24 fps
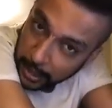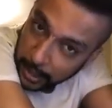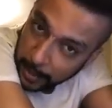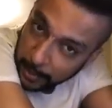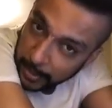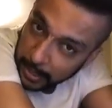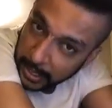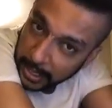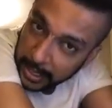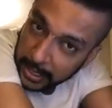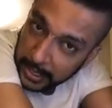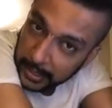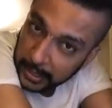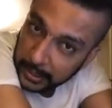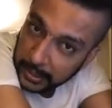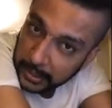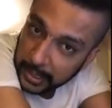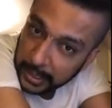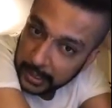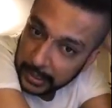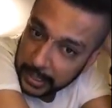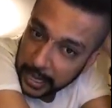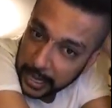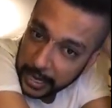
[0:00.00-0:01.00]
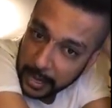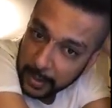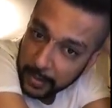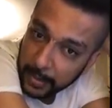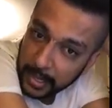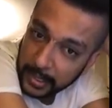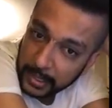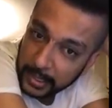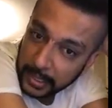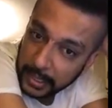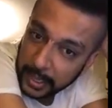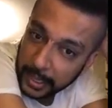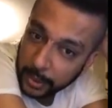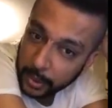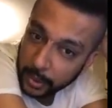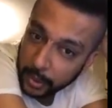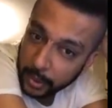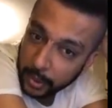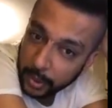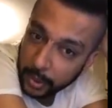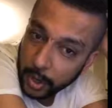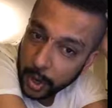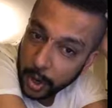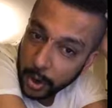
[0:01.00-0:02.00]
the company is taking, basically,
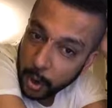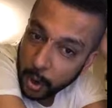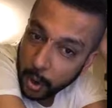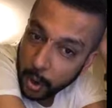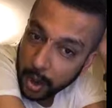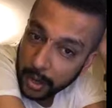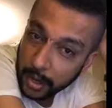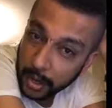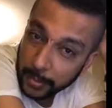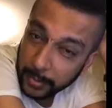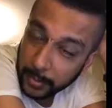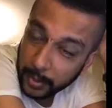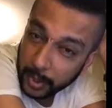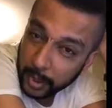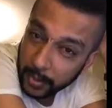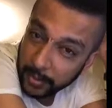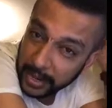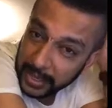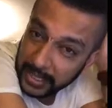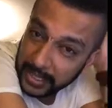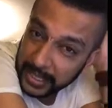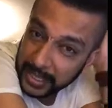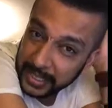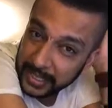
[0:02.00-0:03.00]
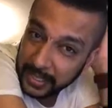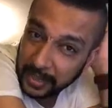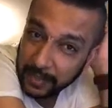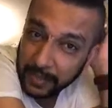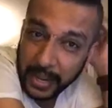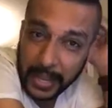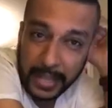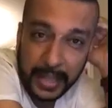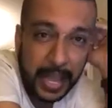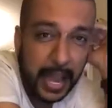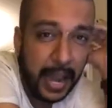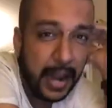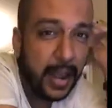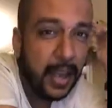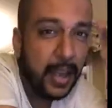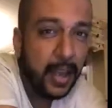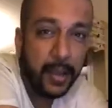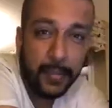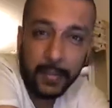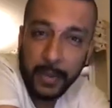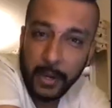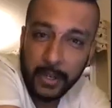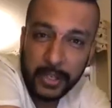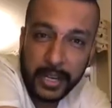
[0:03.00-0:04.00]
to grow a cryptocurrency, stuff like that.
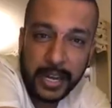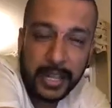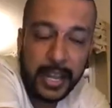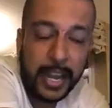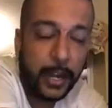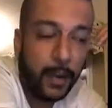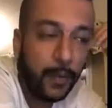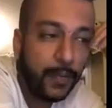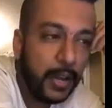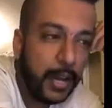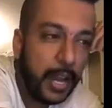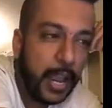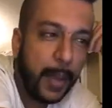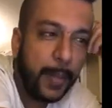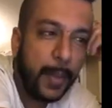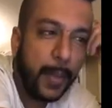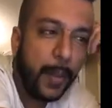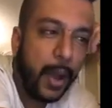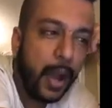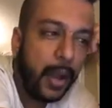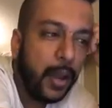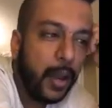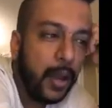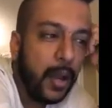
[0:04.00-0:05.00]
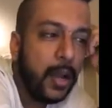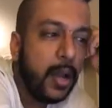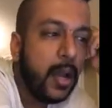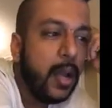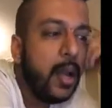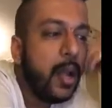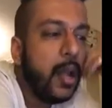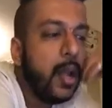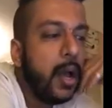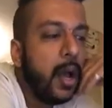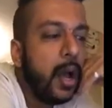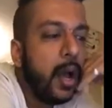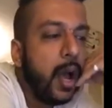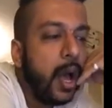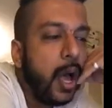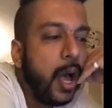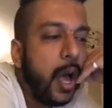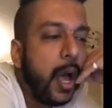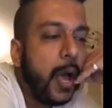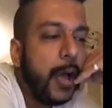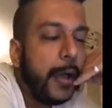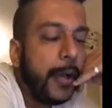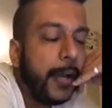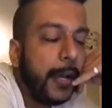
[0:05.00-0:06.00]
Because at the end of the day, I'm a marketer.
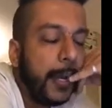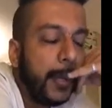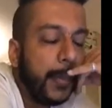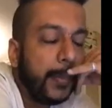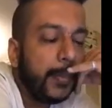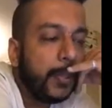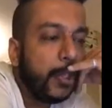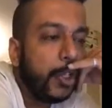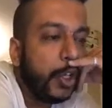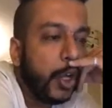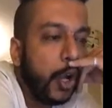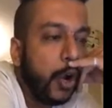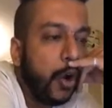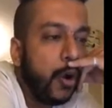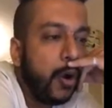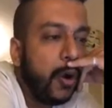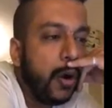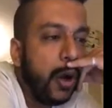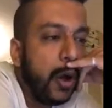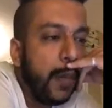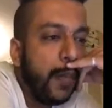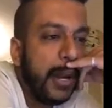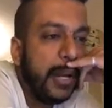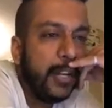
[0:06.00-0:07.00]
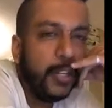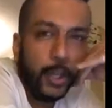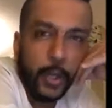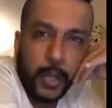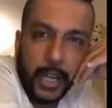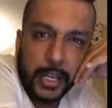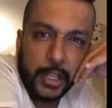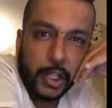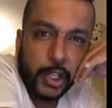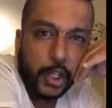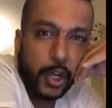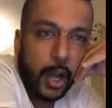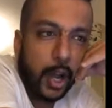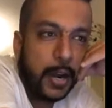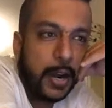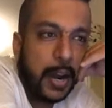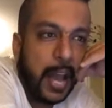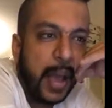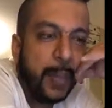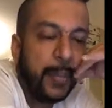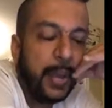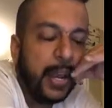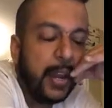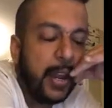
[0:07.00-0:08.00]
But it's looking solid.
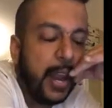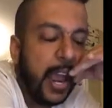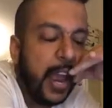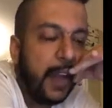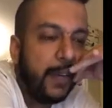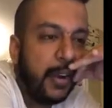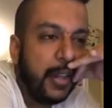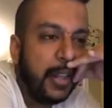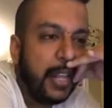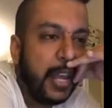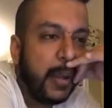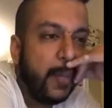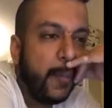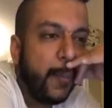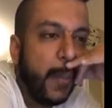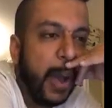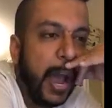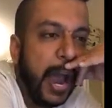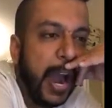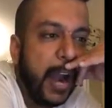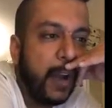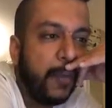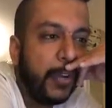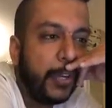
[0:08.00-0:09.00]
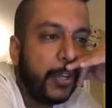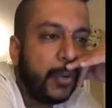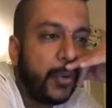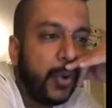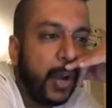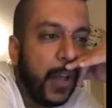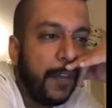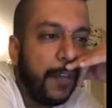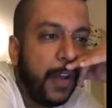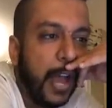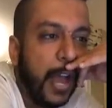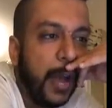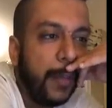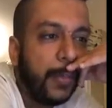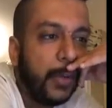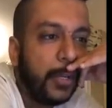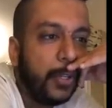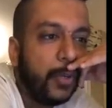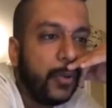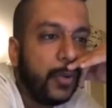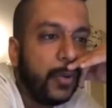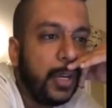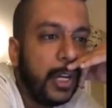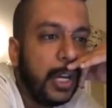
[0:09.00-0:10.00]
I mean, everything bad which could have
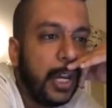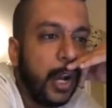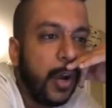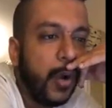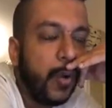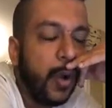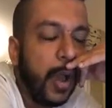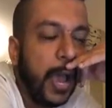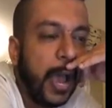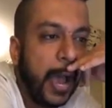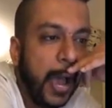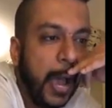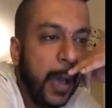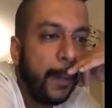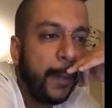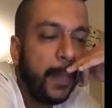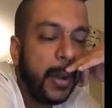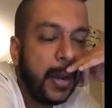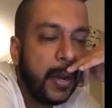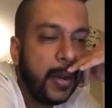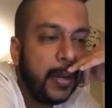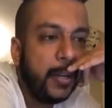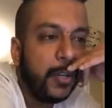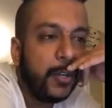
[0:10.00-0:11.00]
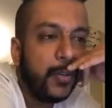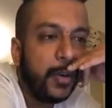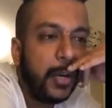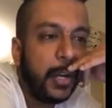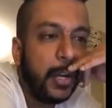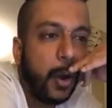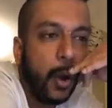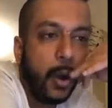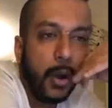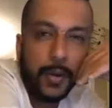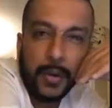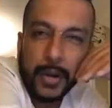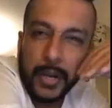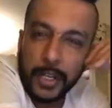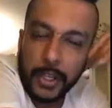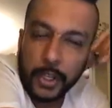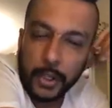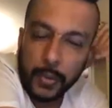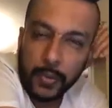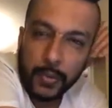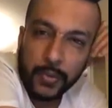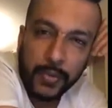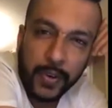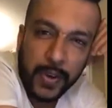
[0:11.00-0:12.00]
happened to Neo happened literally already
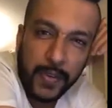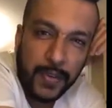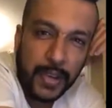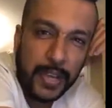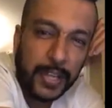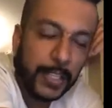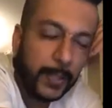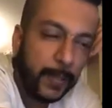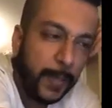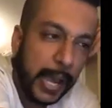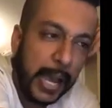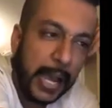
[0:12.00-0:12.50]
2-3 weeks